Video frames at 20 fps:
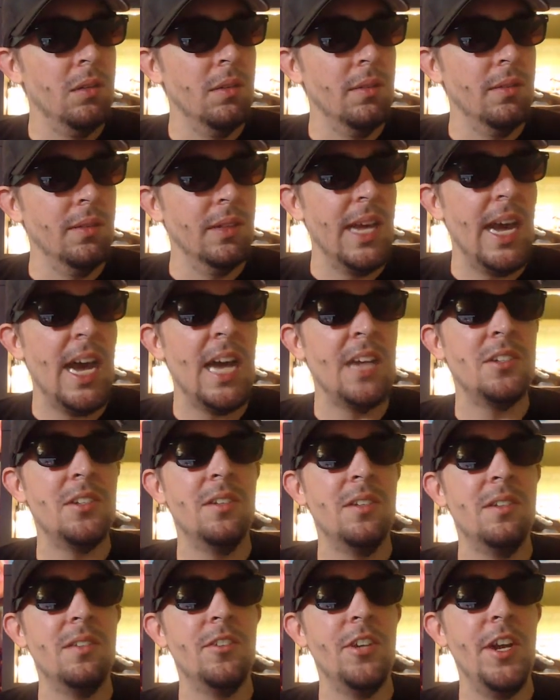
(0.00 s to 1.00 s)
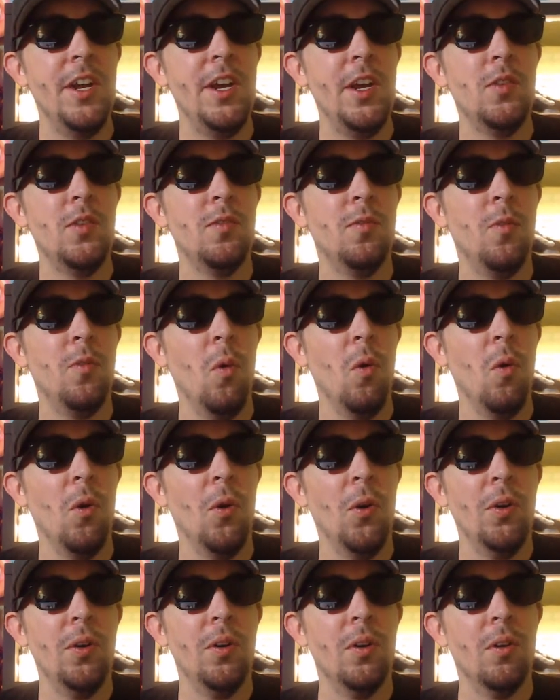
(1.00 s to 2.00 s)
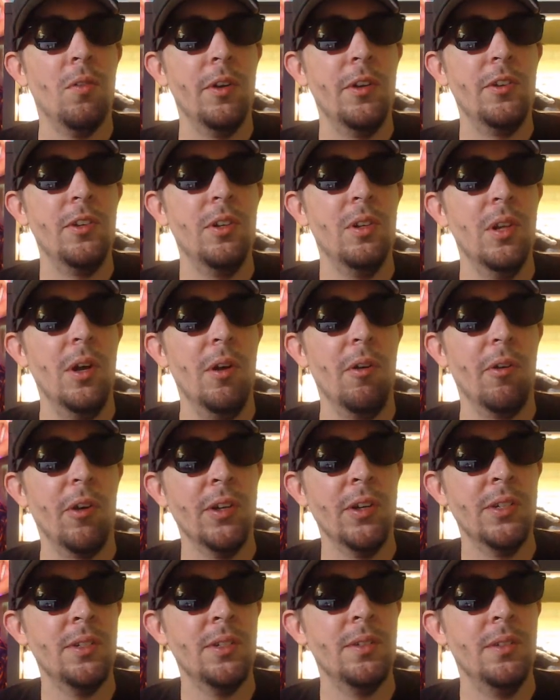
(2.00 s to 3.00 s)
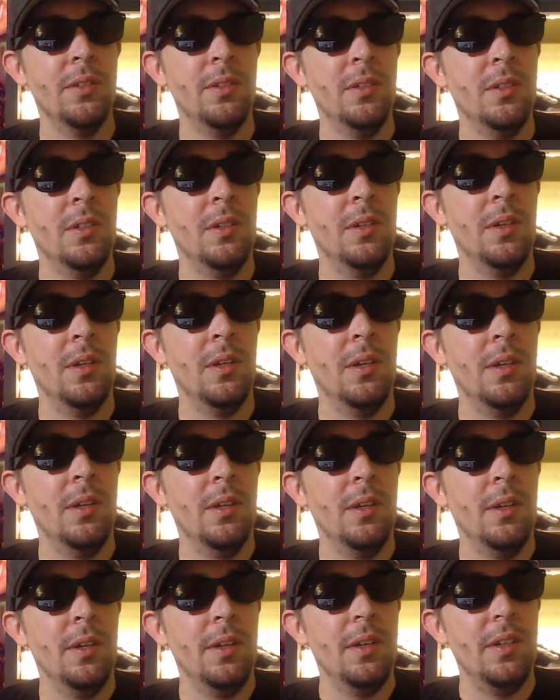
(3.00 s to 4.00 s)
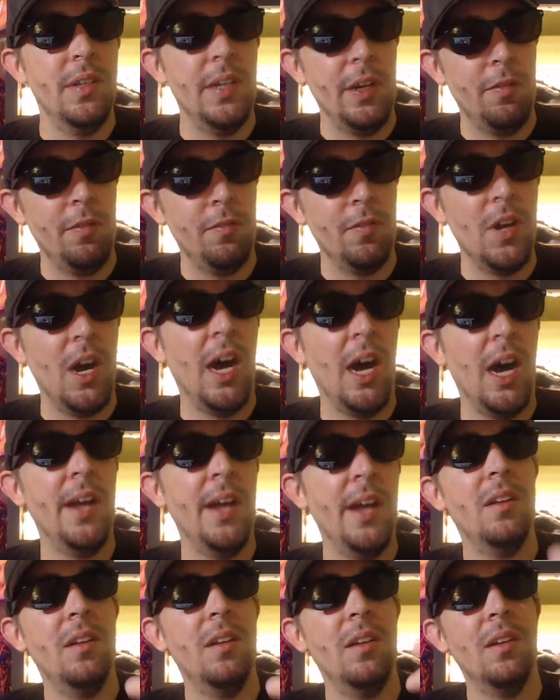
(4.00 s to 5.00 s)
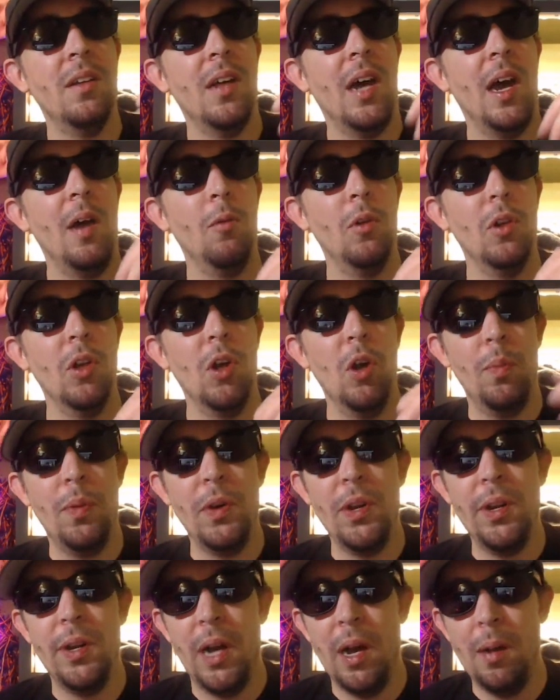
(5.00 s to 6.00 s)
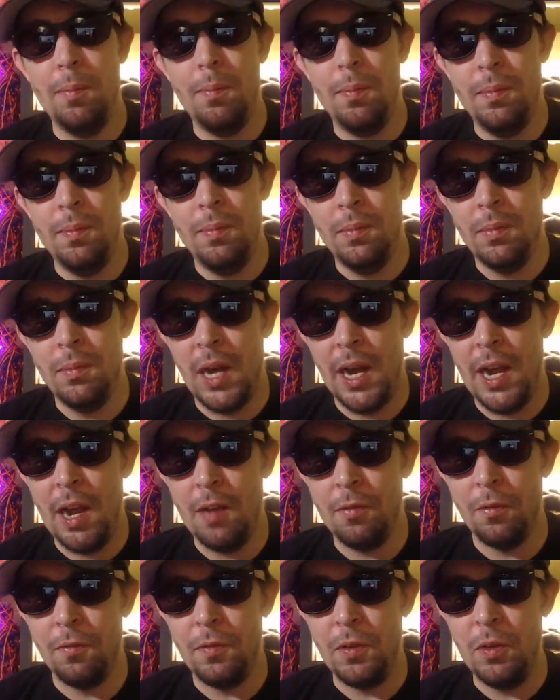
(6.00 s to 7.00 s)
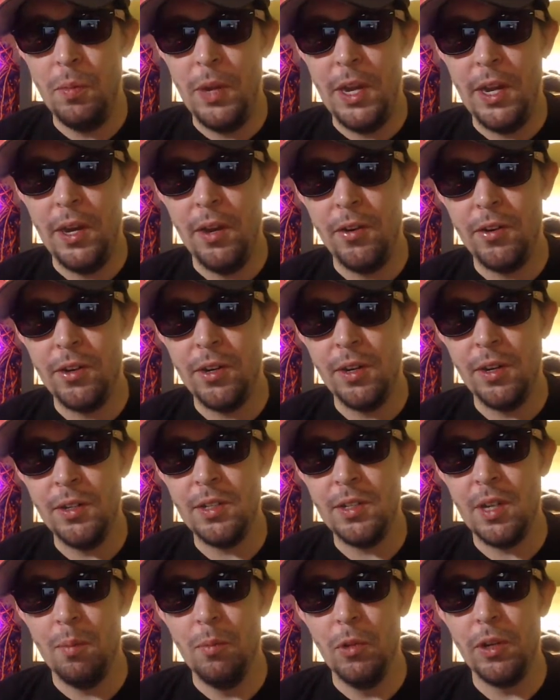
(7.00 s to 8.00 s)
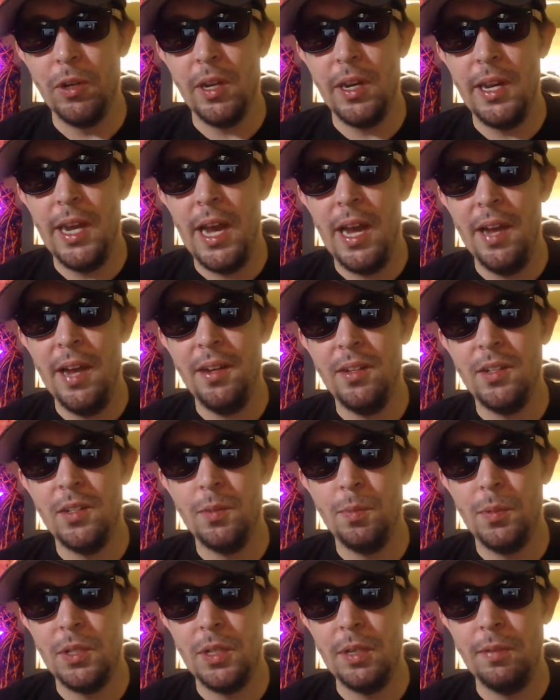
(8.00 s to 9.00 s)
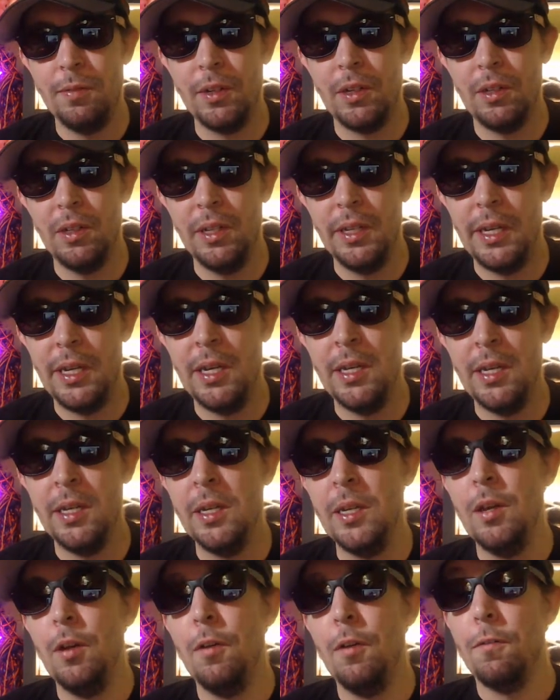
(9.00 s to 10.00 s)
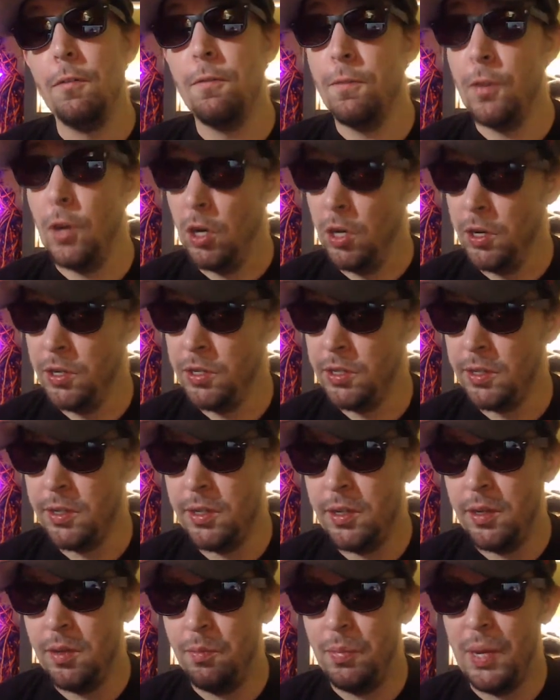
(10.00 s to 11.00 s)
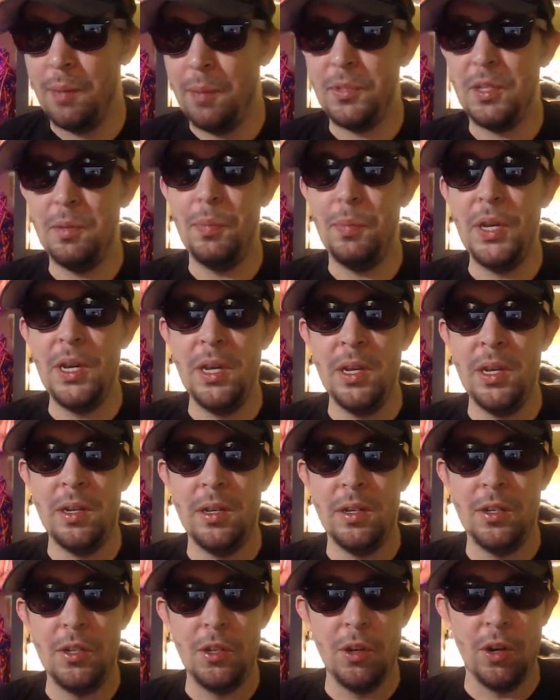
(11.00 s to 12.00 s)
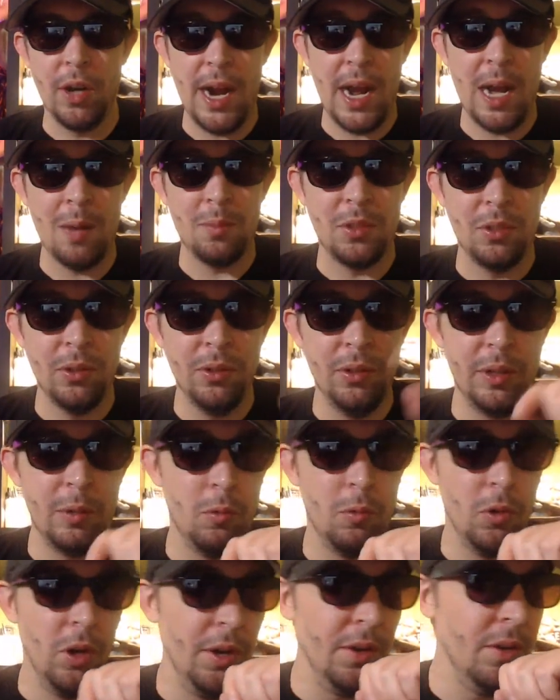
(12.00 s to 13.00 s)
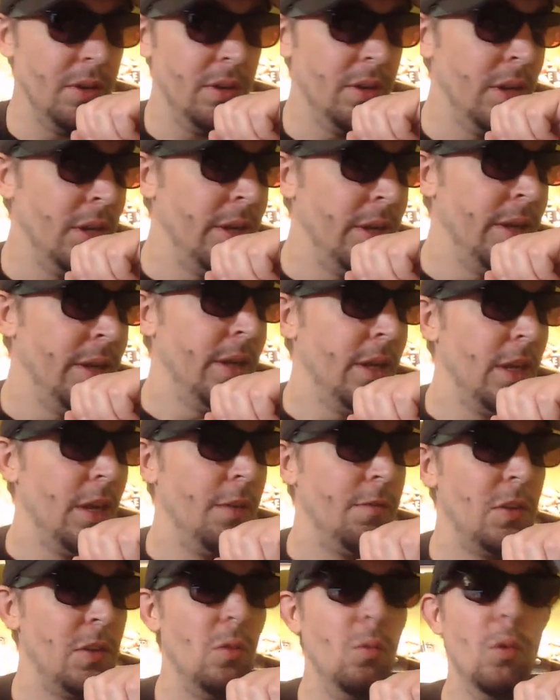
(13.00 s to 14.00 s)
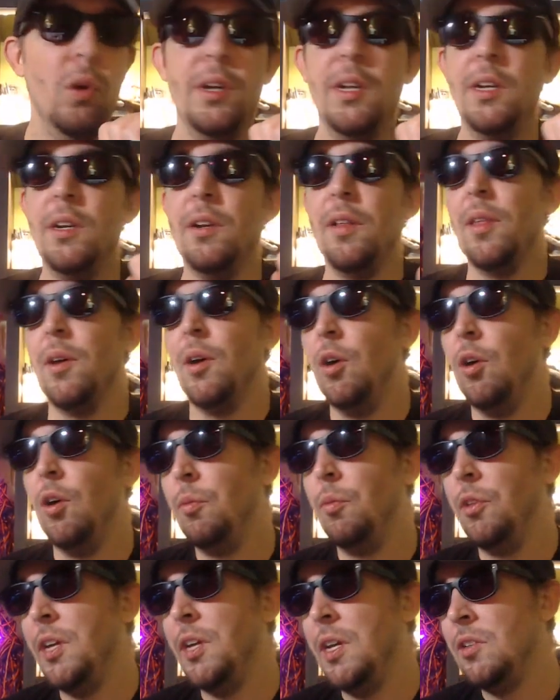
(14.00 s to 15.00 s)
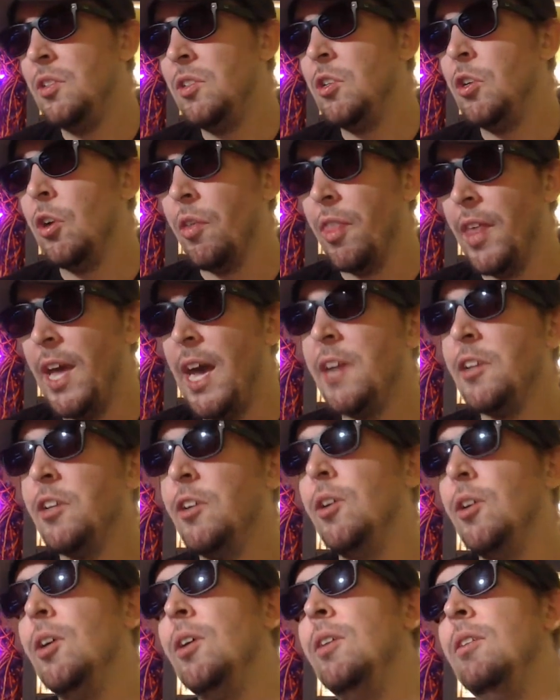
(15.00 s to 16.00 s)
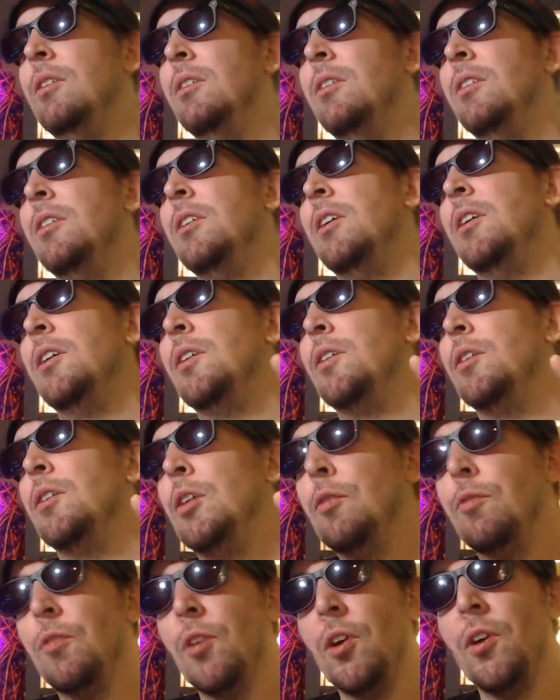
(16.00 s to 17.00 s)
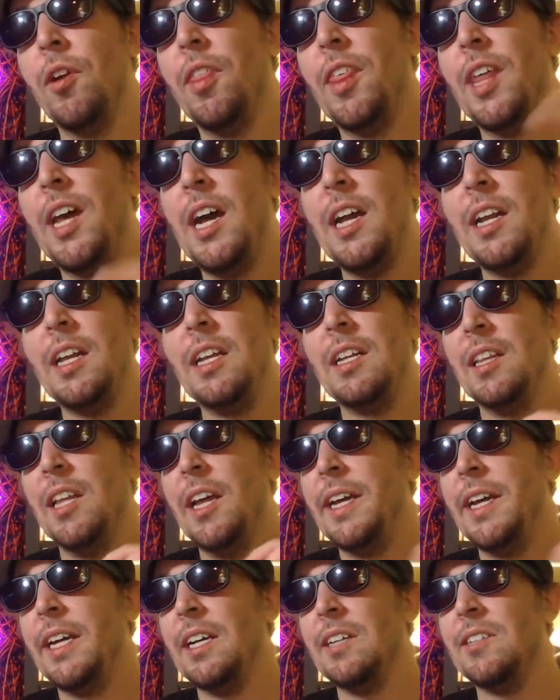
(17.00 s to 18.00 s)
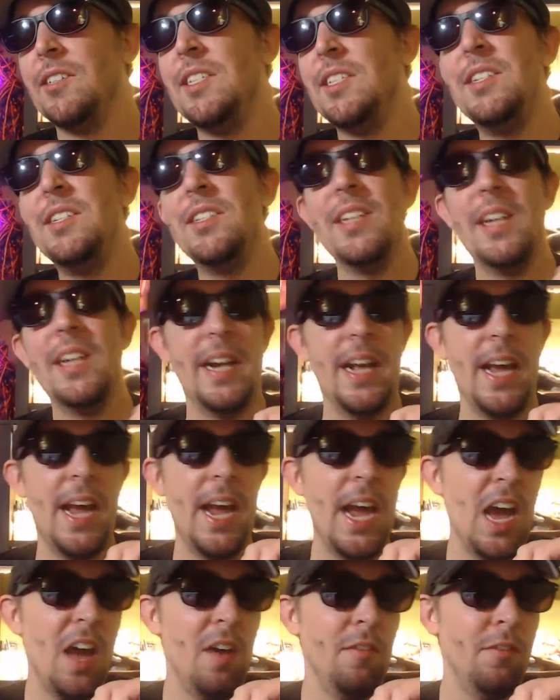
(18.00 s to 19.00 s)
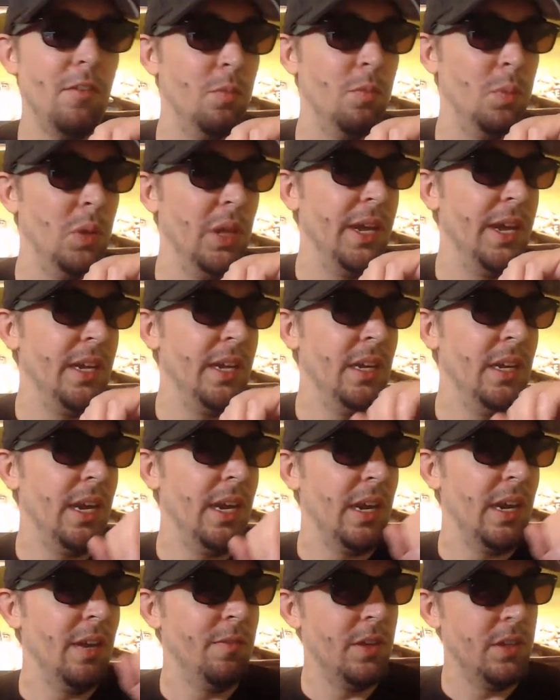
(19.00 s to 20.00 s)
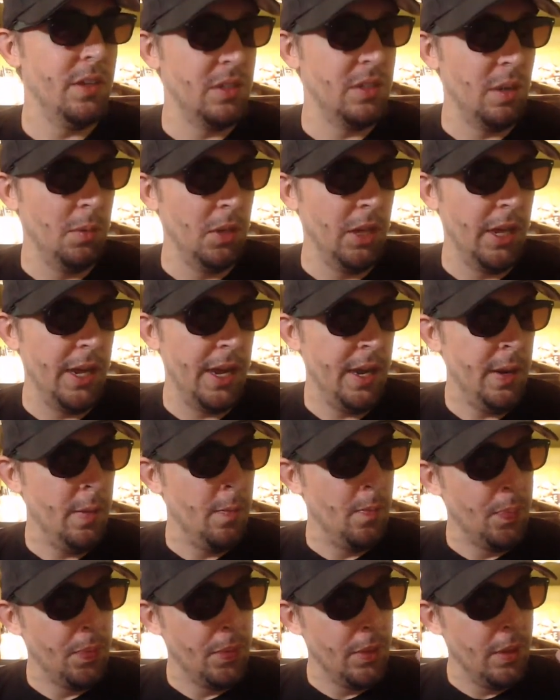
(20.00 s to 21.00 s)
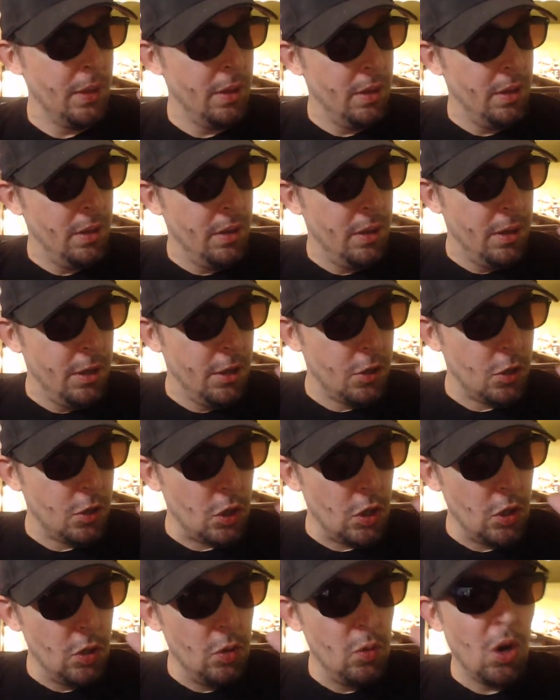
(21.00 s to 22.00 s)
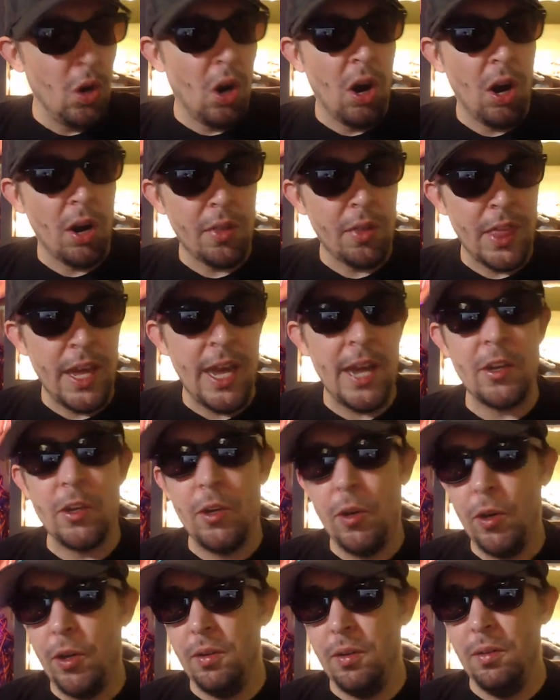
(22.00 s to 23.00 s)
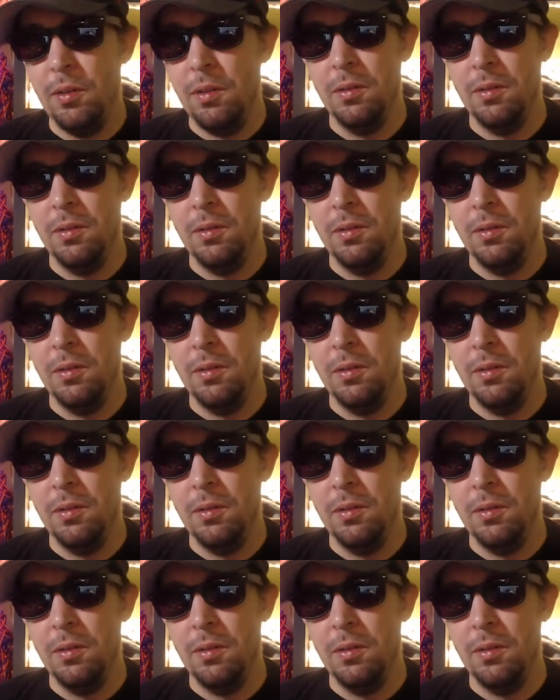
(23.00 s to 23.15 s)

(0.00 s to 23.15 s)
Last chance for original owners. And if not, I will open it up. I have a few managers I'm looking at specifically first. Pepsi Pete, you're absolutely one. If you won into the home leagues, you're that good. You've earned that in like a season and a half of play at FSAA. You are that good.